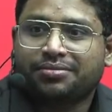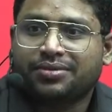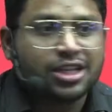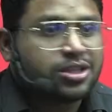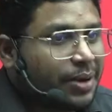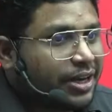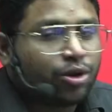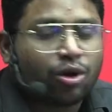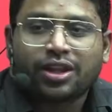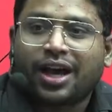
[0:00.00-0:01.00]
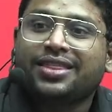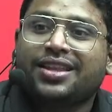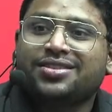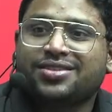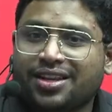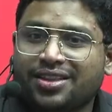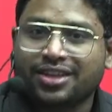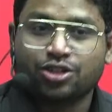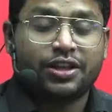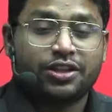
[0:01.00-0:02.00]
They'll spend it on unnecessary things.
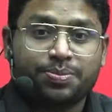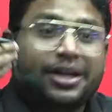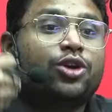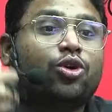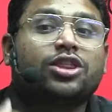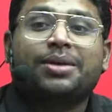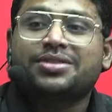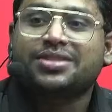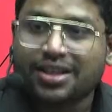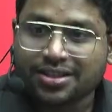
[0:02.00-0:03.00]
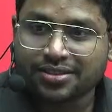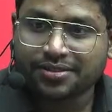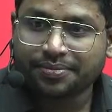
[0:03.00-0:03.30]
They'll spend it on themselves.